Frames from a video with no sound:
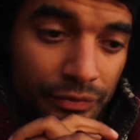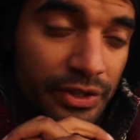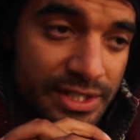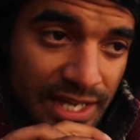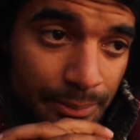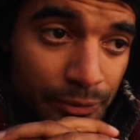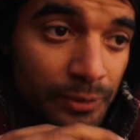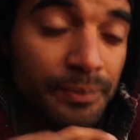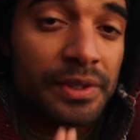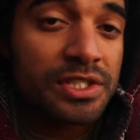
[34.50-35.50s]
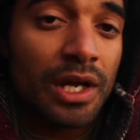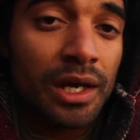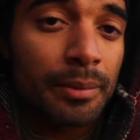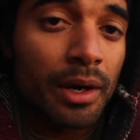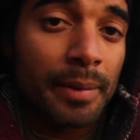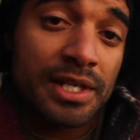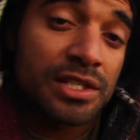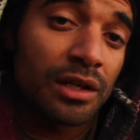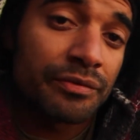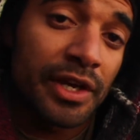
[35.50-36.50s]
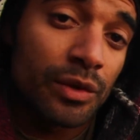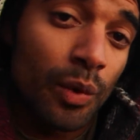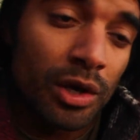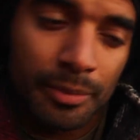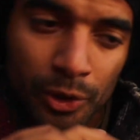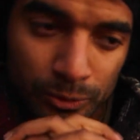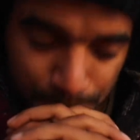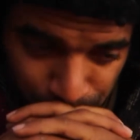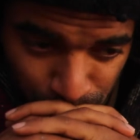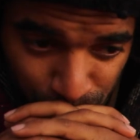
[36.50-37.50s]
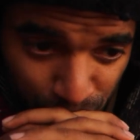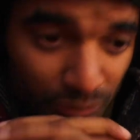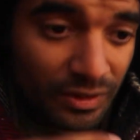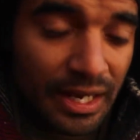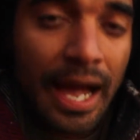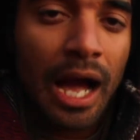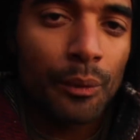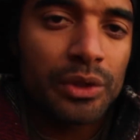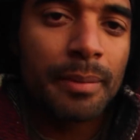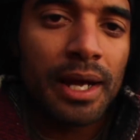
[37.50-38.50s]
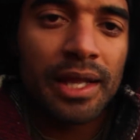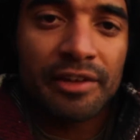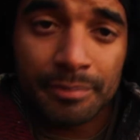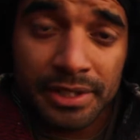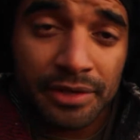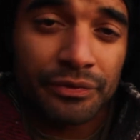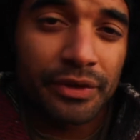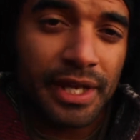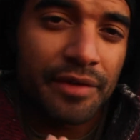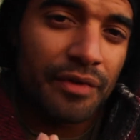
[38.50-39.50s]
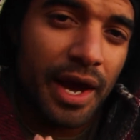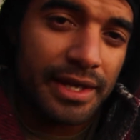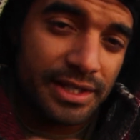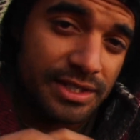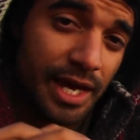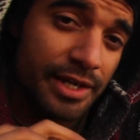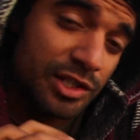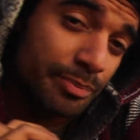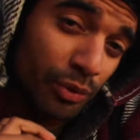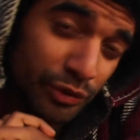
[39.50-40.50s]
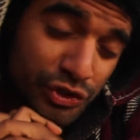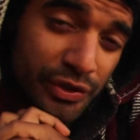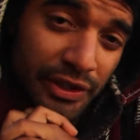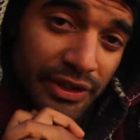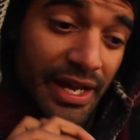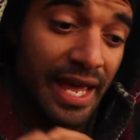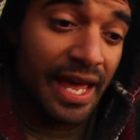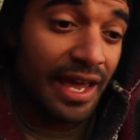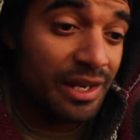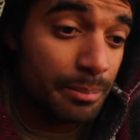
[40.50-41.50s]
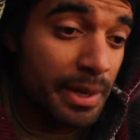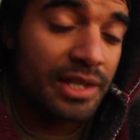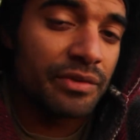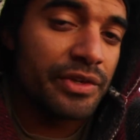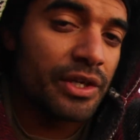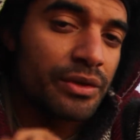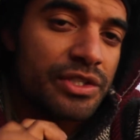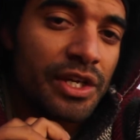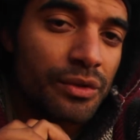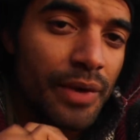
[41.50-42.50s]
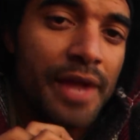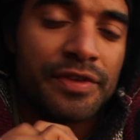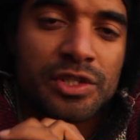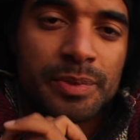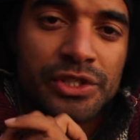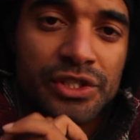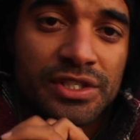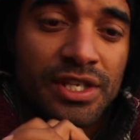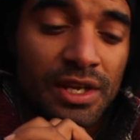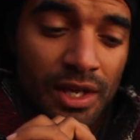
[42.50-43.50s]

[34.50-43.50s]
For example, let's talk about myself and welcome home. How would my life be different if I decided to pull the trigger and make the videos and write these speeches?